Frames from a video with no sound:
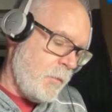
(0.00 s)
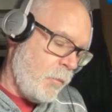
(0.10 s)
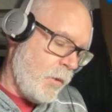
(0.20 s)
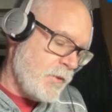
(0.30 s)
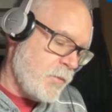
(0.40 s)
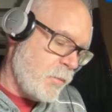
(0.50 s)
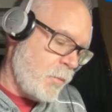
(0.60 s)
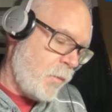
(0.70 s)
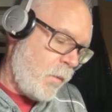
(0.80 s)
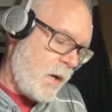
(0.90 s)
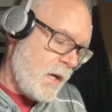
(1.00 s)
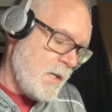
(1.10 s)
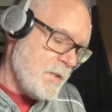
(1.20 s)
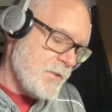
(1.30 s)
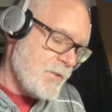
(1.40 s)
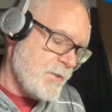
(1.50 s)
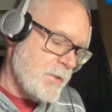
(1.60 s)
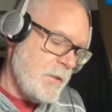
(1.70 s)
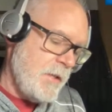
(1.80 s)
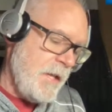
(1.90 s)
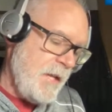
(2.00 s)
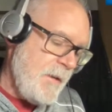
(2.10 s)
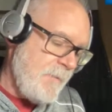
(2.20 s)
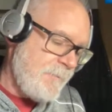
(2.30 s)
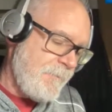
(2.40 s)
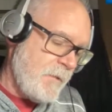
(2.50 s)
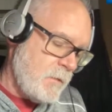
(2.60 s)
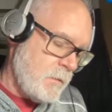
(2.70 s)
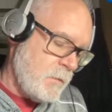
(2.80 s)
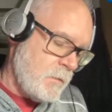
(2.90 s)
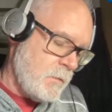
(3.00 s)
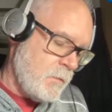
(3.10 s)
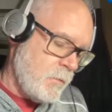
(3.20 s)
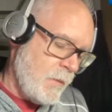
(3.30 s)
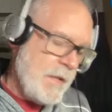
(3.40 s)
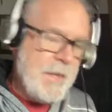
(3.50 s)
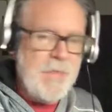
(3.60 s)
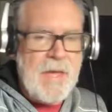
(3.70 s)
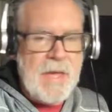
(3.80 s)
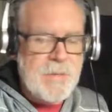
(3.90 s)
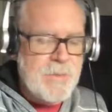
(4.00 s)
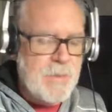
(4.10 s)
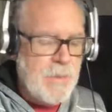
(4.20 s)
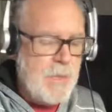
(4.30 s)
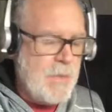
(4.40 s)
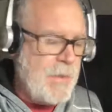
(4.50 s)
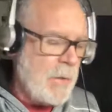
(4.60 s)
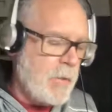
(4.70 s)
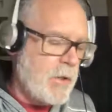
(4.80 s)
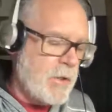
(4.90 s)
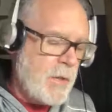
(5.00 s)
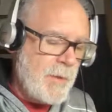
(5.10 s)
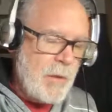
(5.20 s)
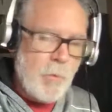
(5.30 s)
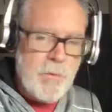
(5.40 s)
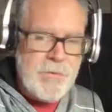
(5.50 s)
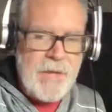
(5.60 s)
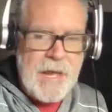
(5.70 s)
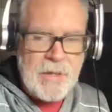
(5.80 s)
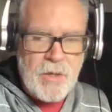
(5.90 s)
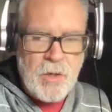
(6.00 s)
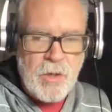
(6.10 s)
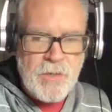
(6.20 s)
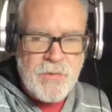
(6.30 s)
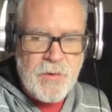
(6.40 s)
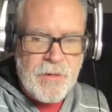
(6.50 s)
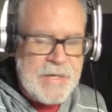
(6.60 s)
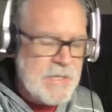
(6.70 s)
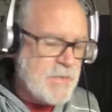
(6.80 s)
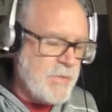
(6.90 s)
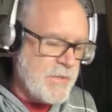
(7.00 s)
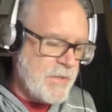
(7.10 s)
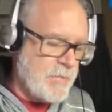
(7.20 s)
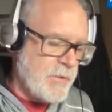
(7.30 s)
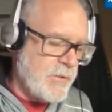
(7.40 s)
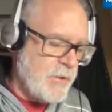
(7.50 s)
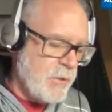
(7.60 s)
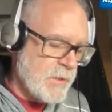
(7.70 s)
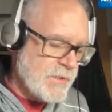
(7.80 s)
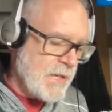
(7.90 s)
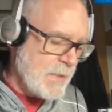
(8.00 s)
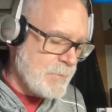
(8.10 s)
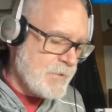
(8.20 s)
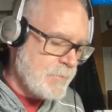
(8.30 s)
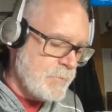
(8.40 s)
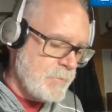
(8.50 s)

Which was, if we hit that, they were going to come out with data cards for each of the different unit types.